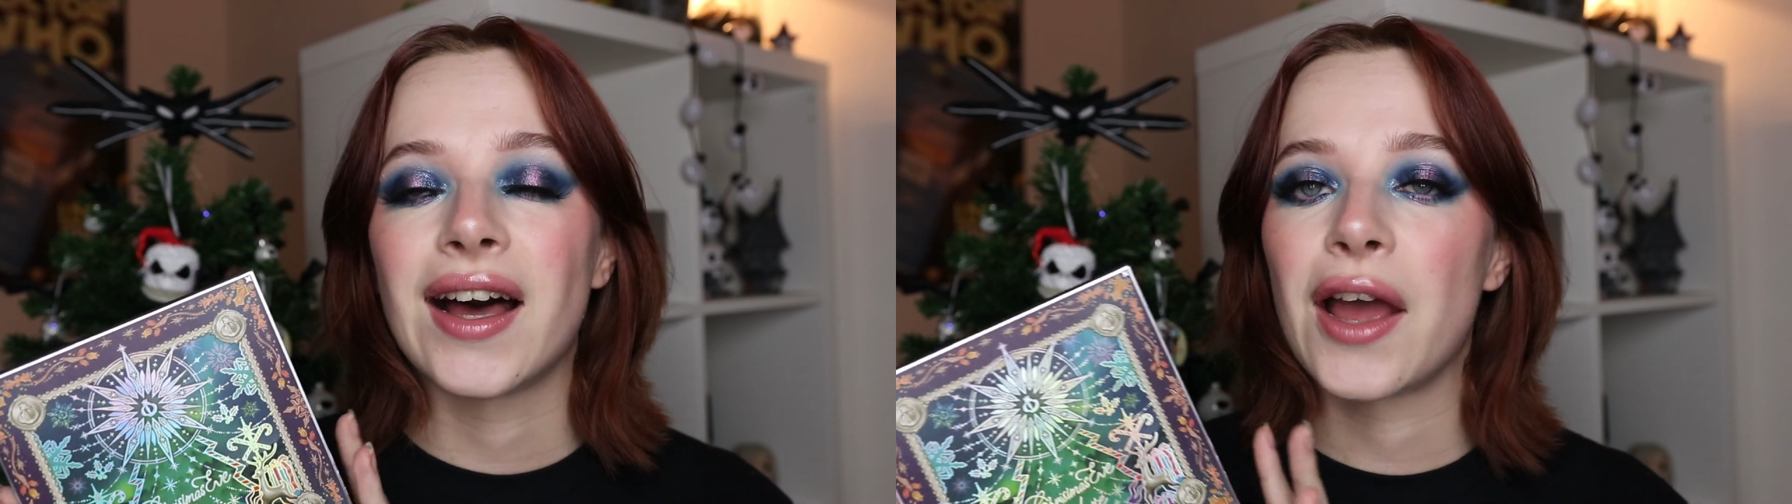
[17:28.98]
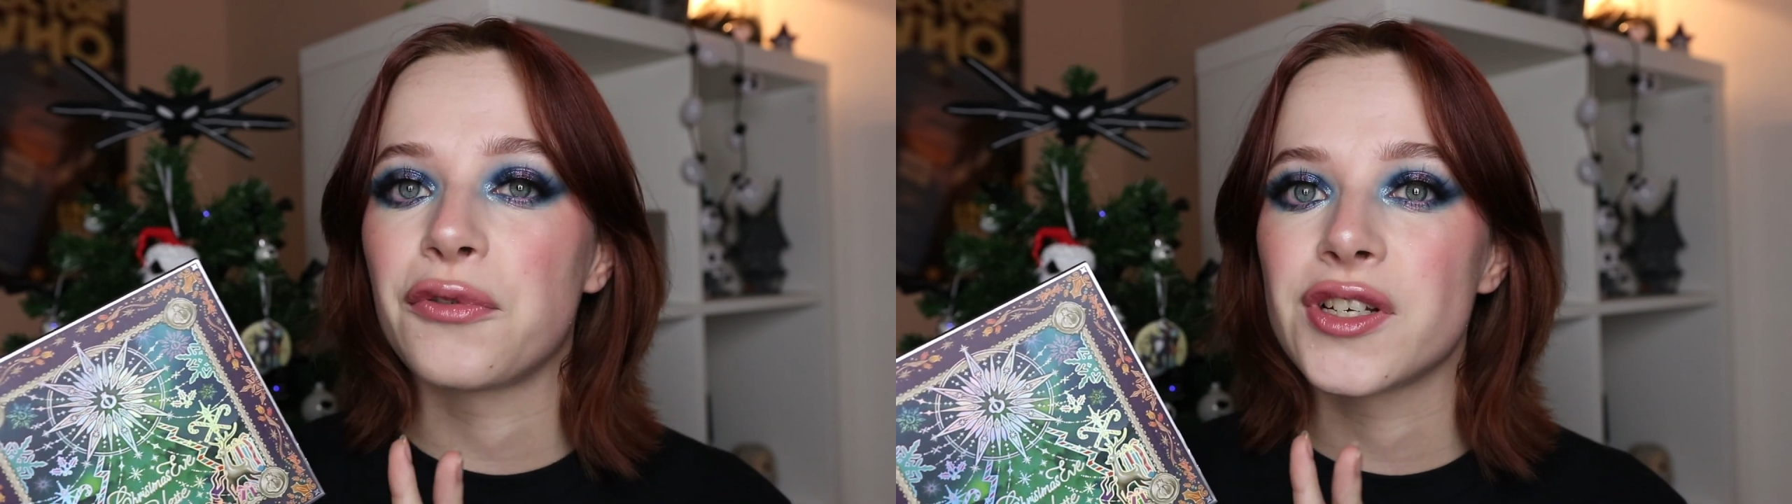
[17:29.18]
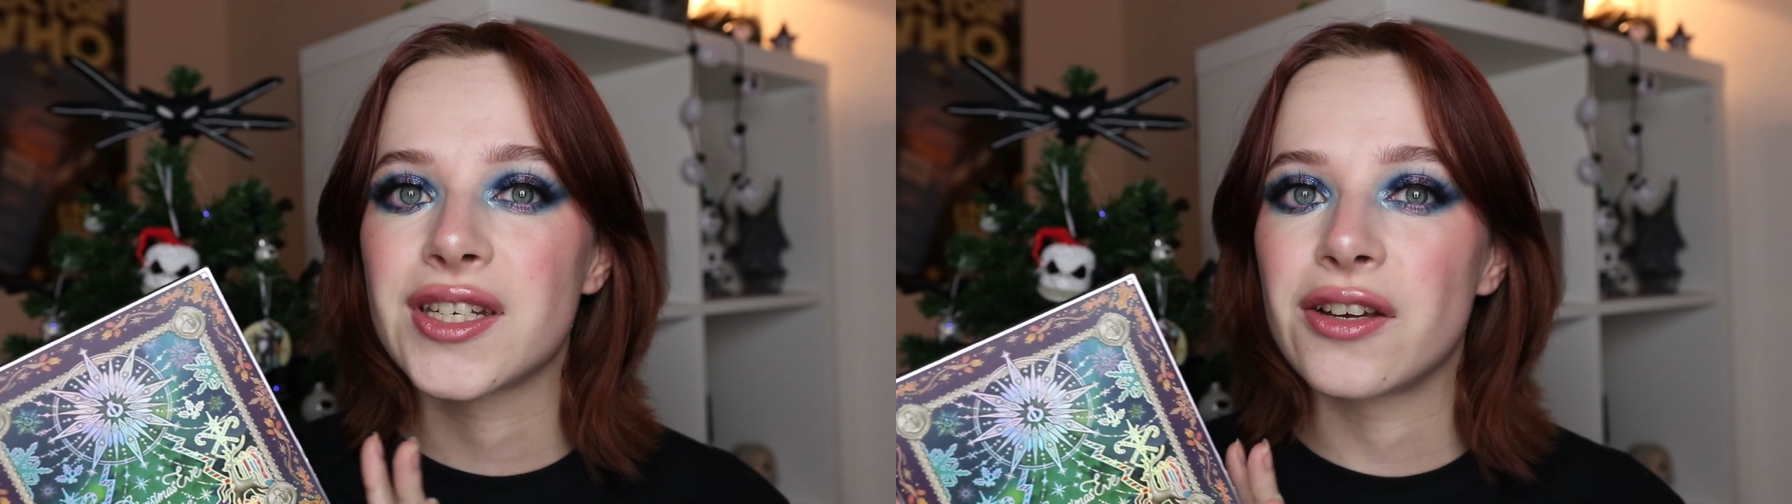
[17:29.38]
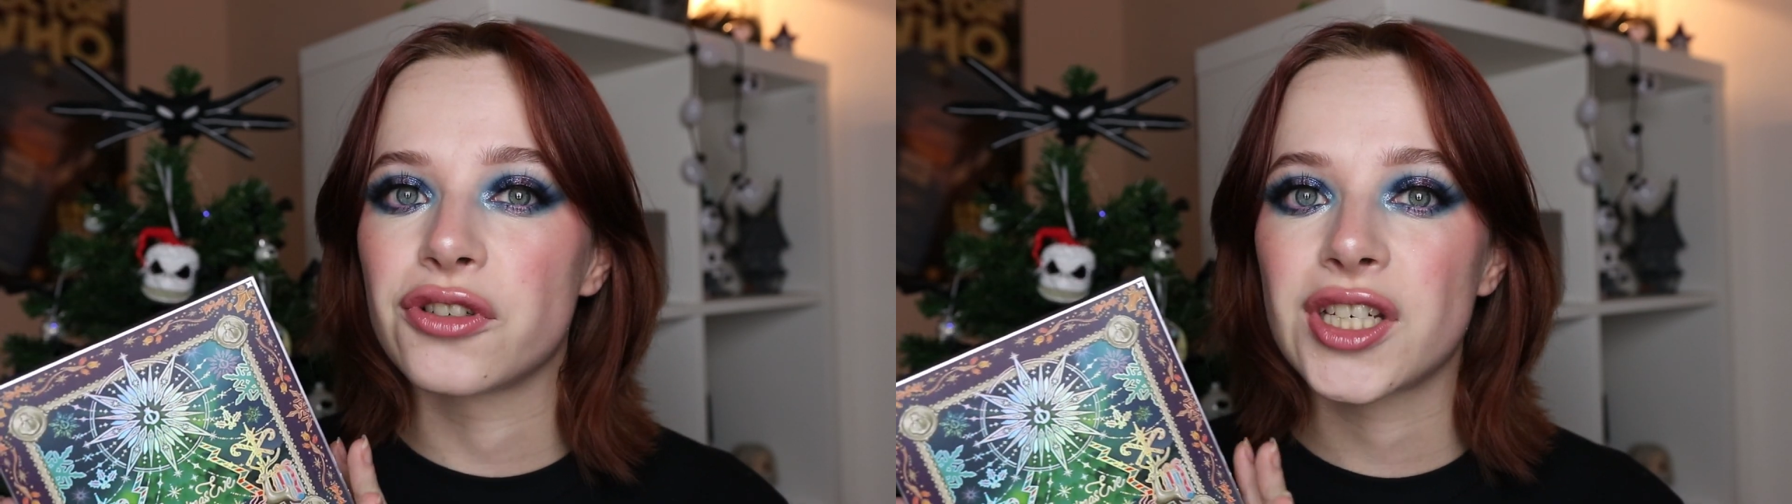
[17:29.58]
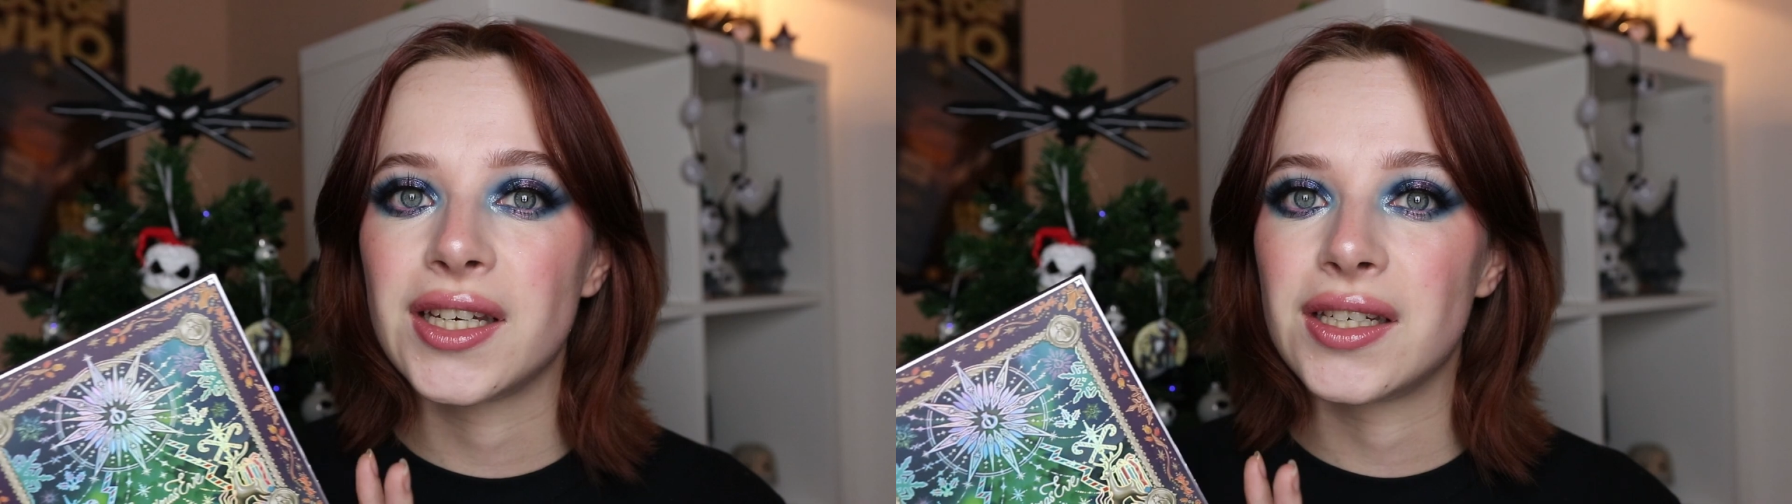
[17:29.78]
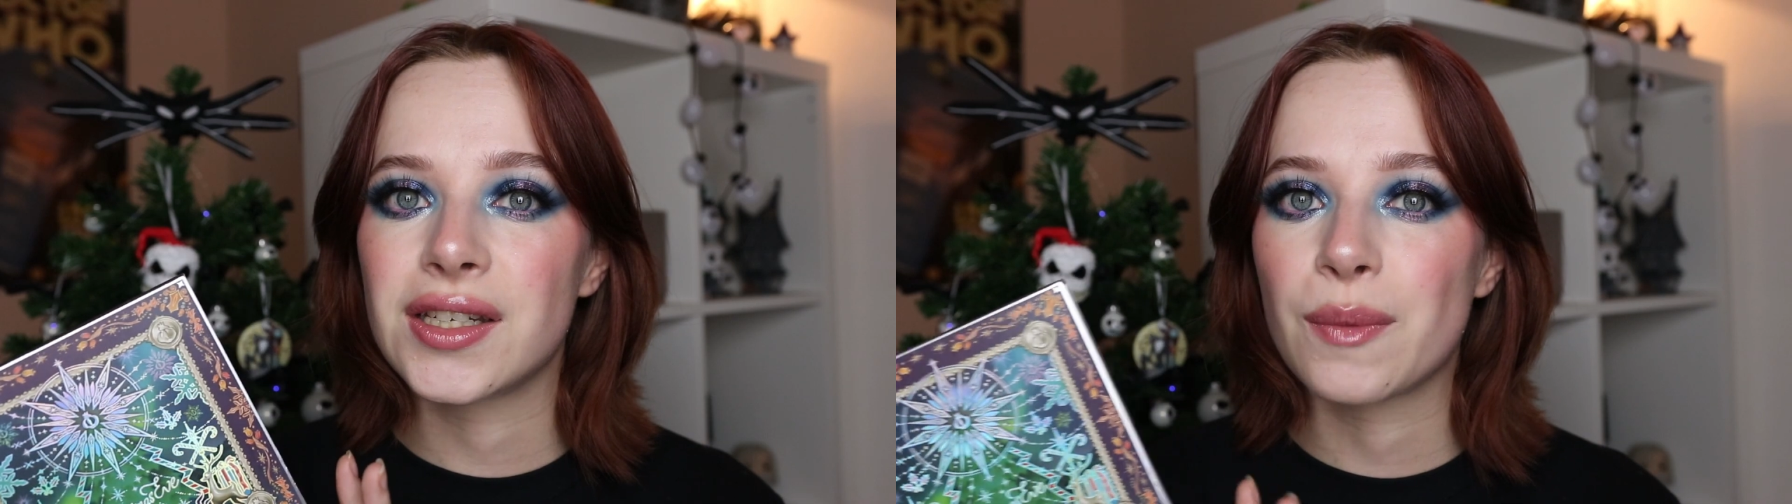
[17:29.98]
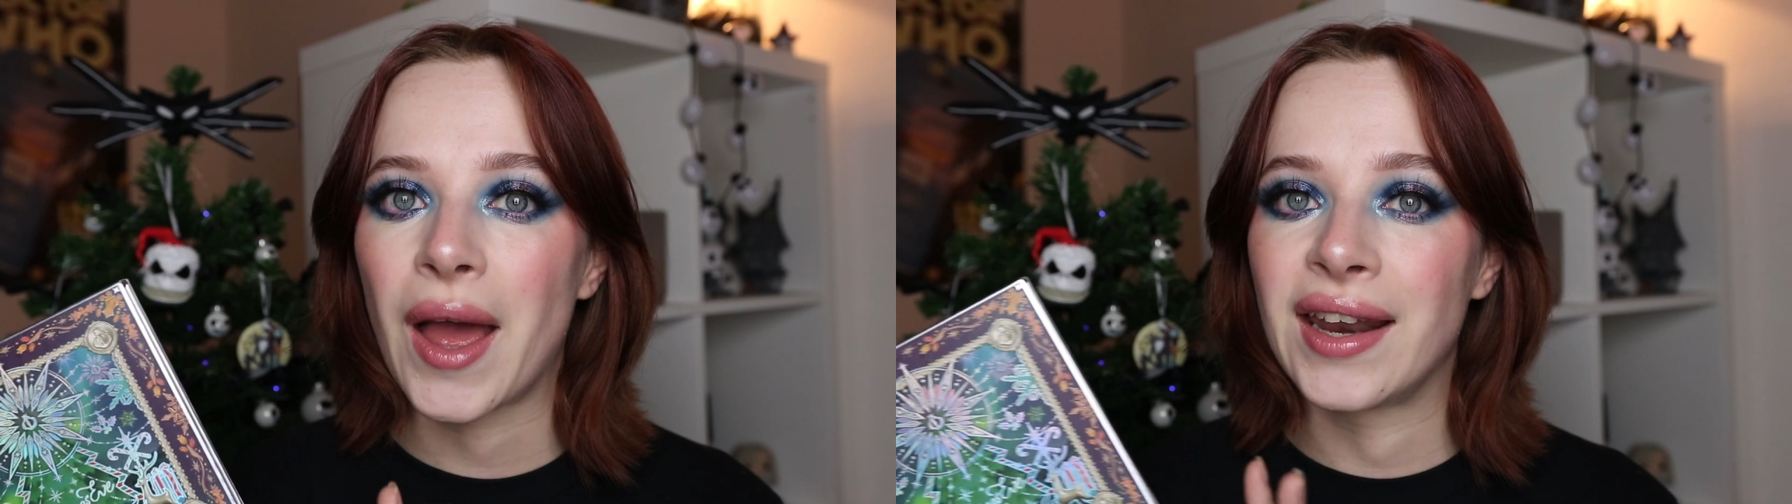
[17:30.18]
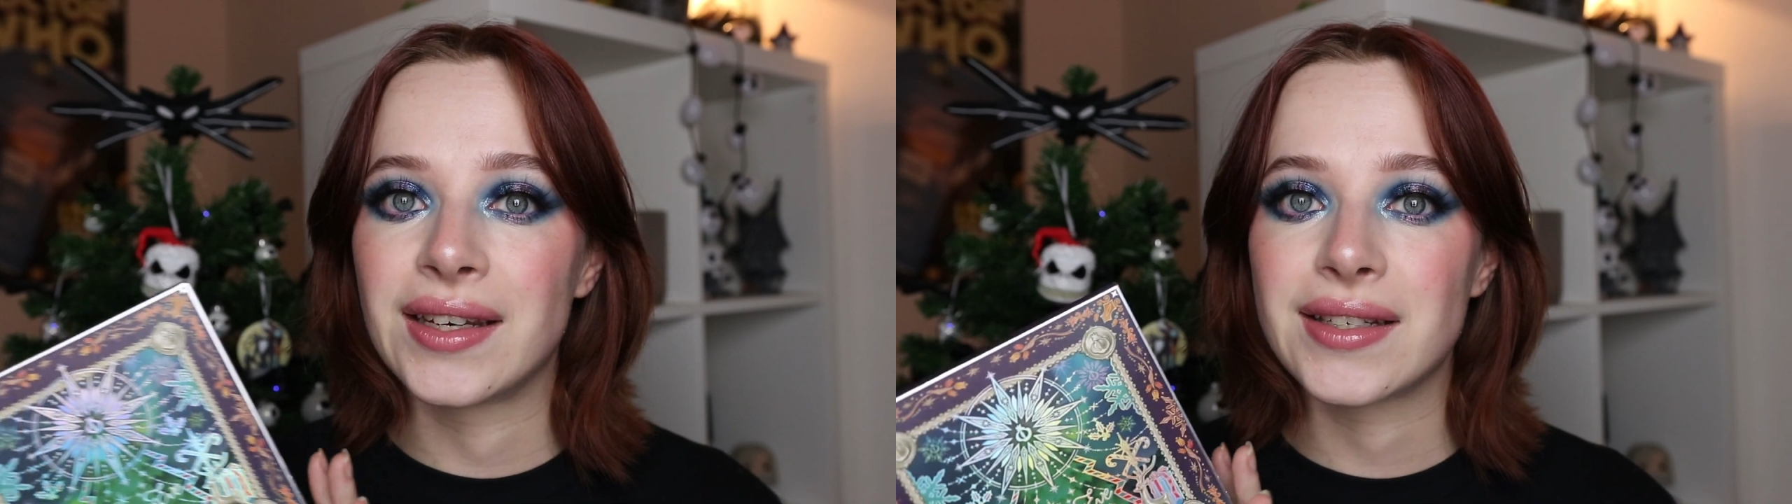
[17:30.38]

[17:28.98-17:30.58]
Every single shade in this palette